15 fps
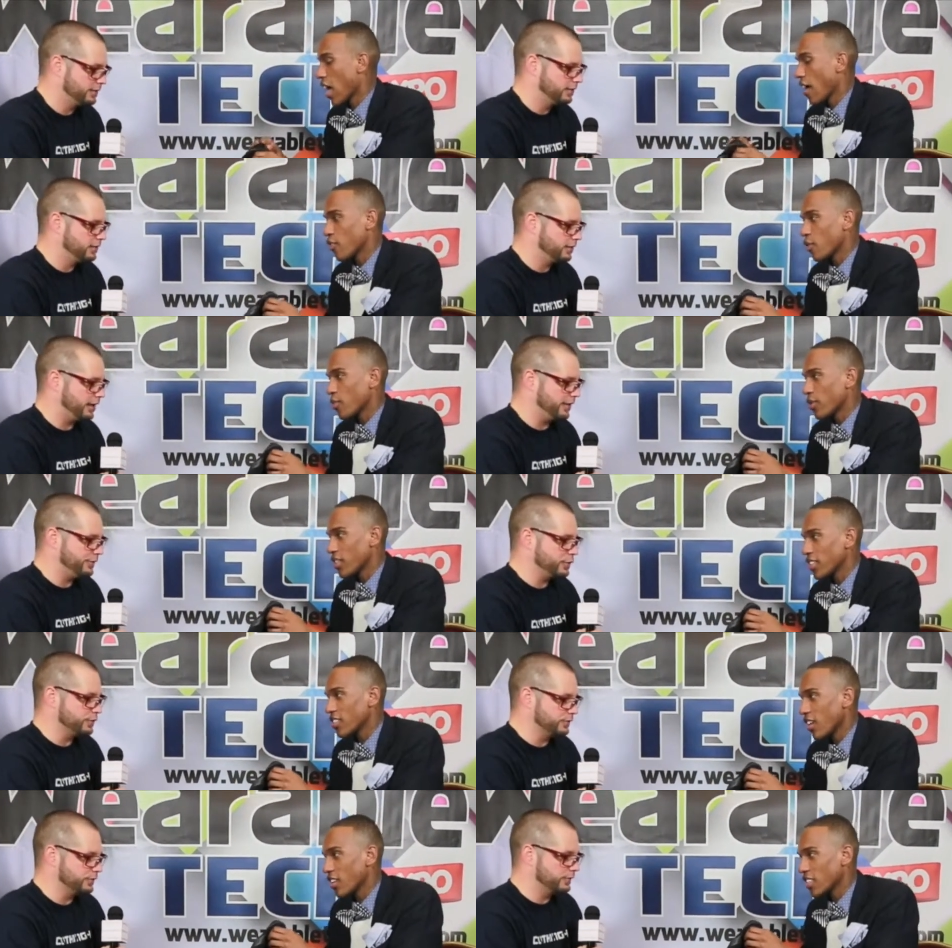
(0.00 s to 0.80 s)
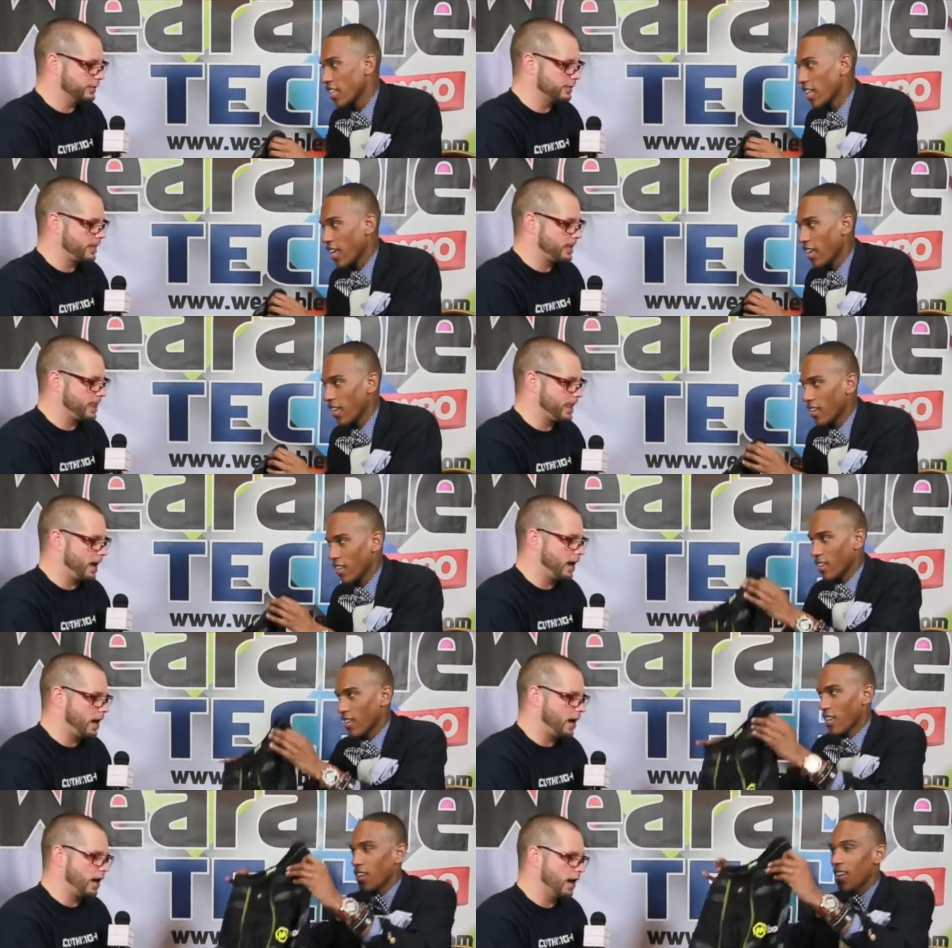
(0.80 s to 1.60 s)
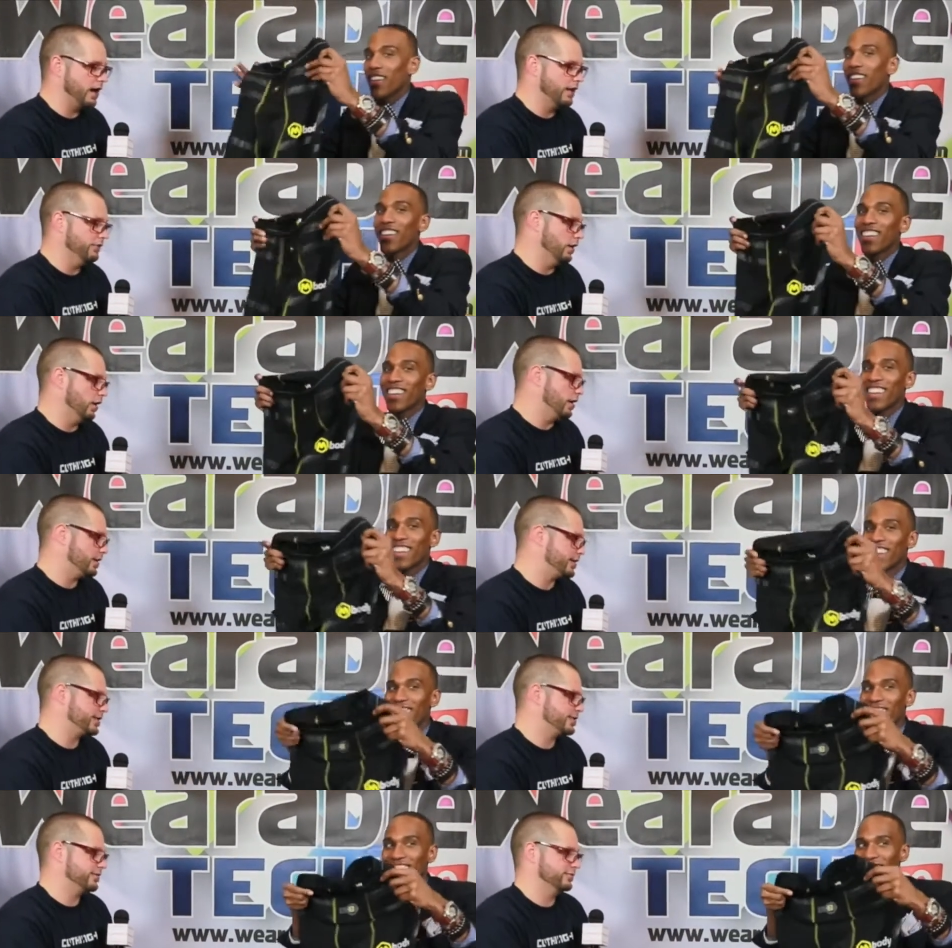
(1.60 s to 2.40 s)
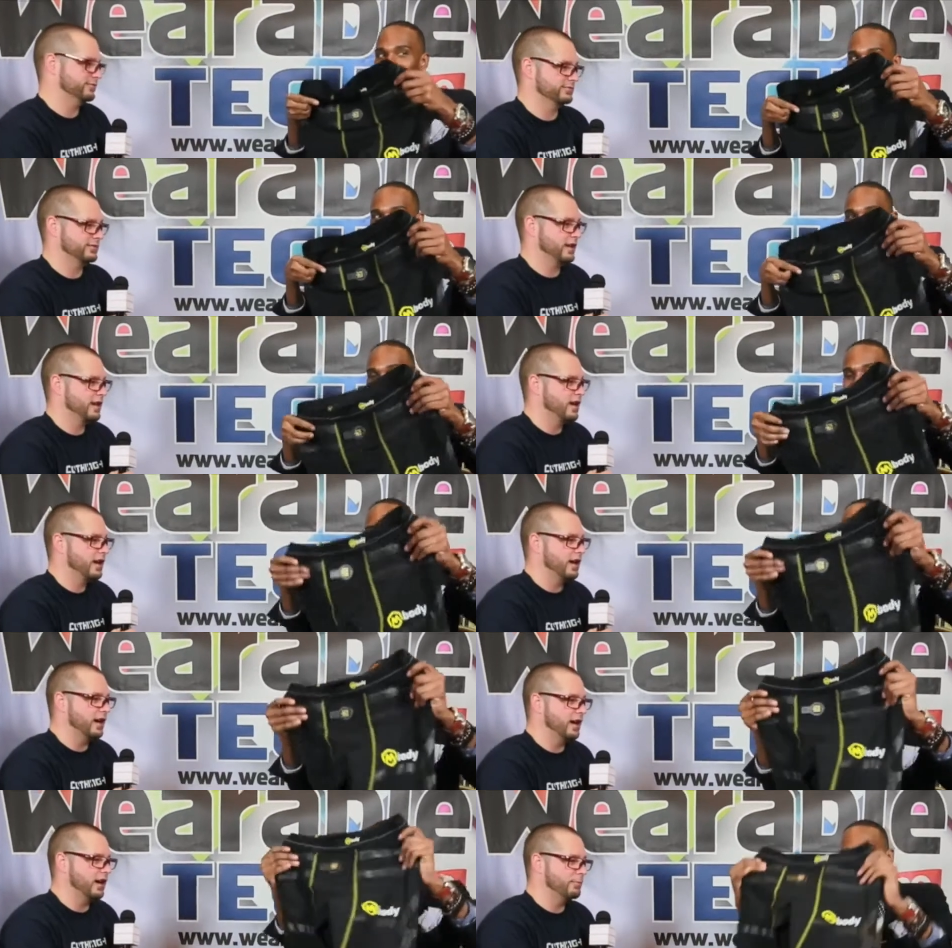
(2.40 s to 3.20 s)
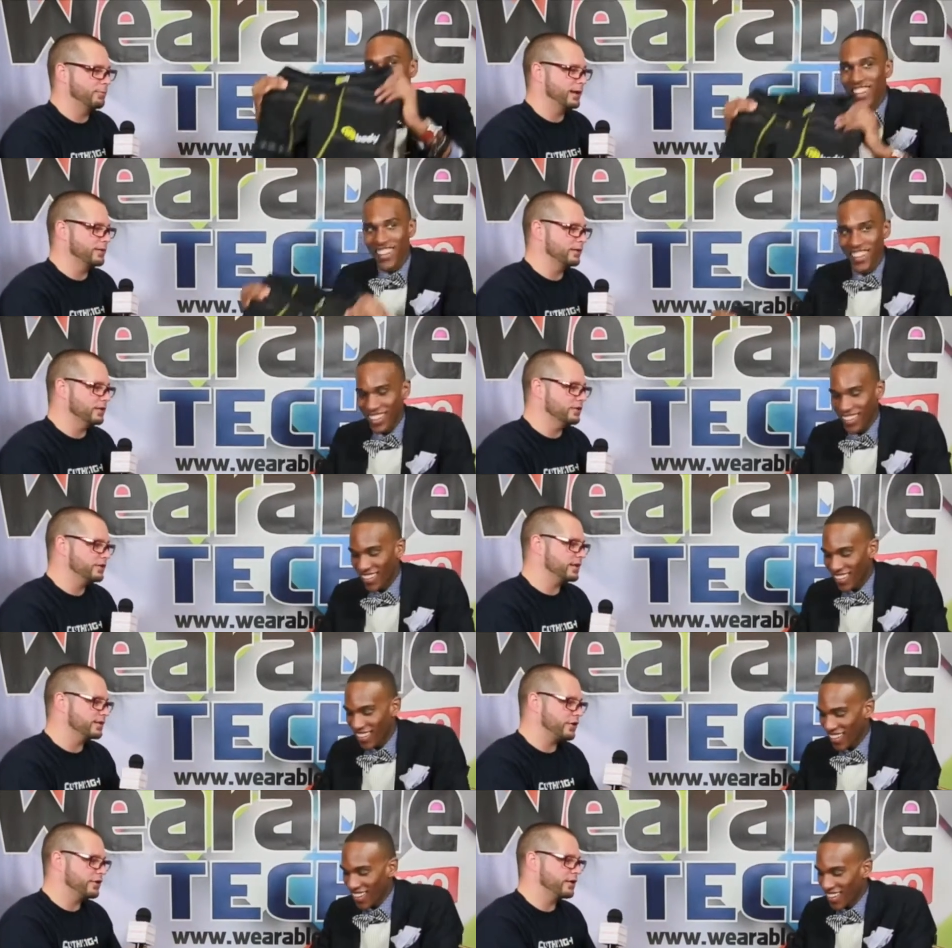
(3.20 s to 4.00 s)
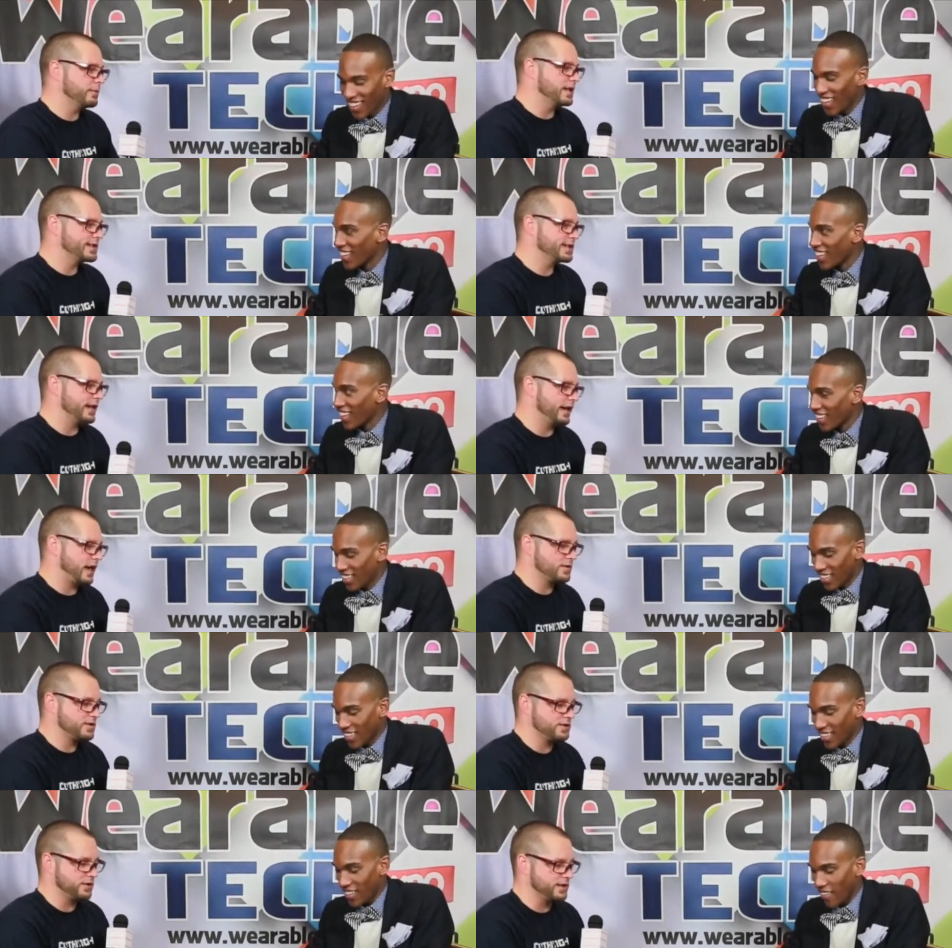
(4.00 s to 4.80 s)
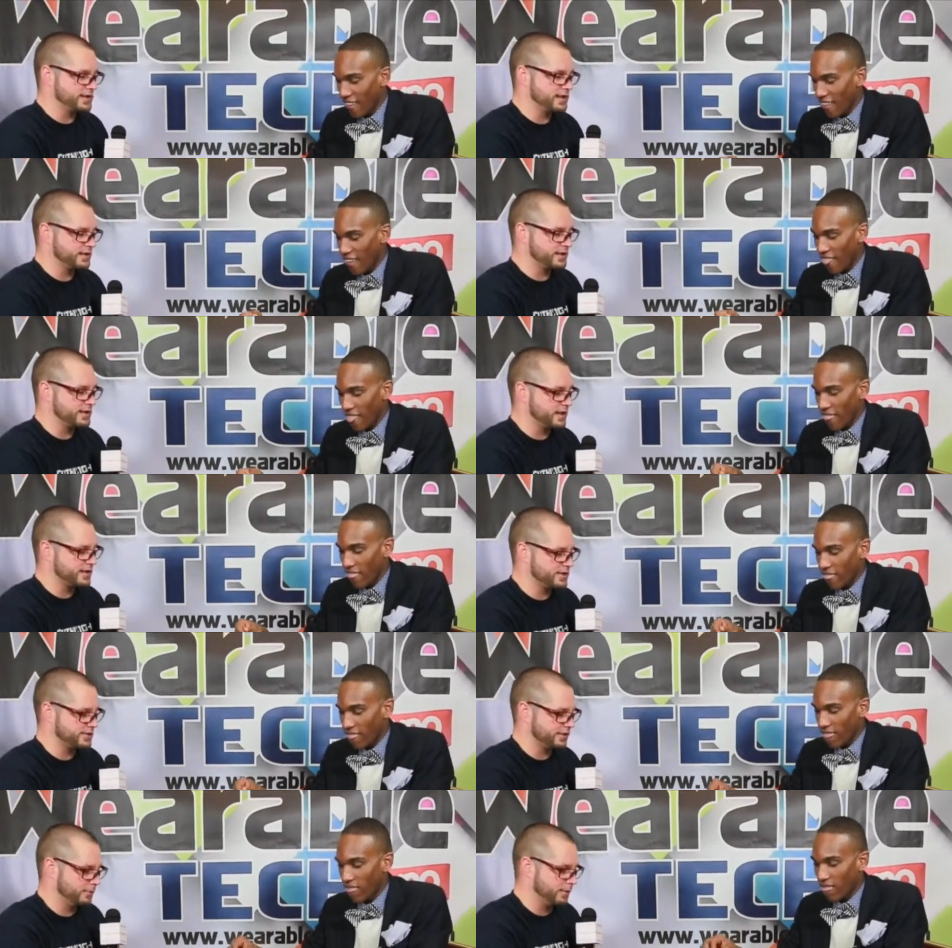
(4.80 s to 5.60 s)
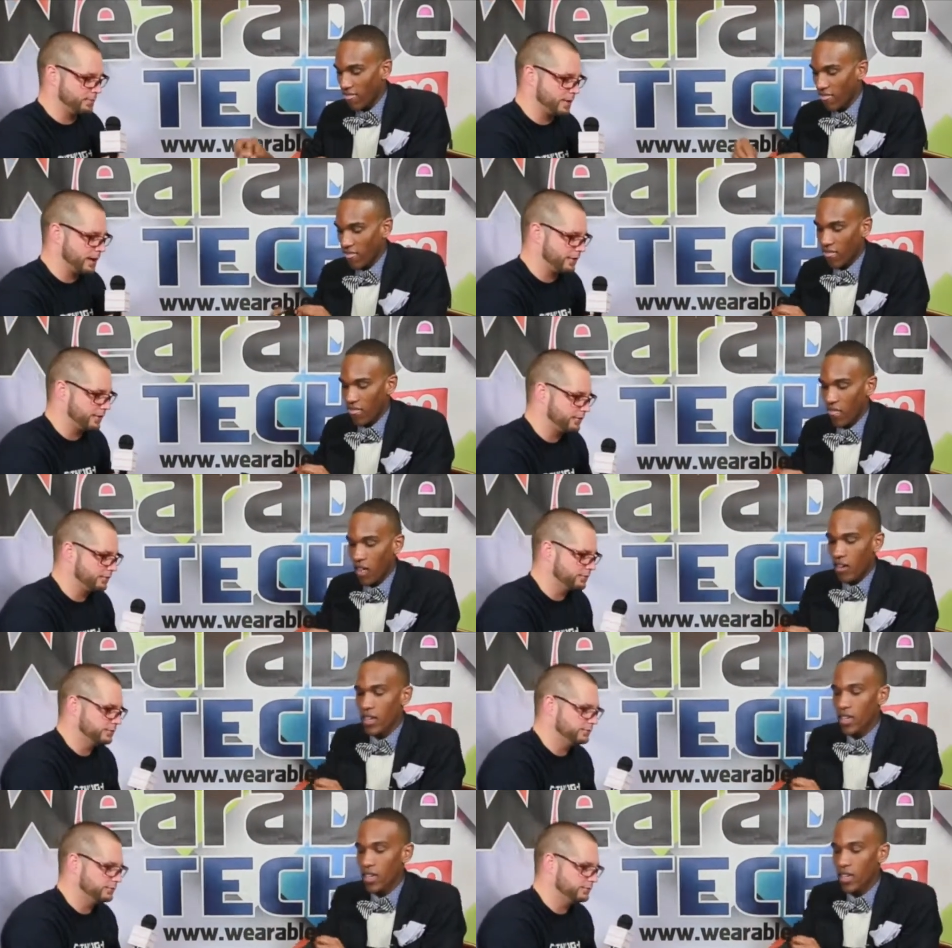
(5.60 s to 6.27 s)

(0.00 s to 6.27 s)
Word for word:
Speaker 1: Have you if you, uh, I have not. Uh, but you can turn them inside out so you can see the sensors a little bit better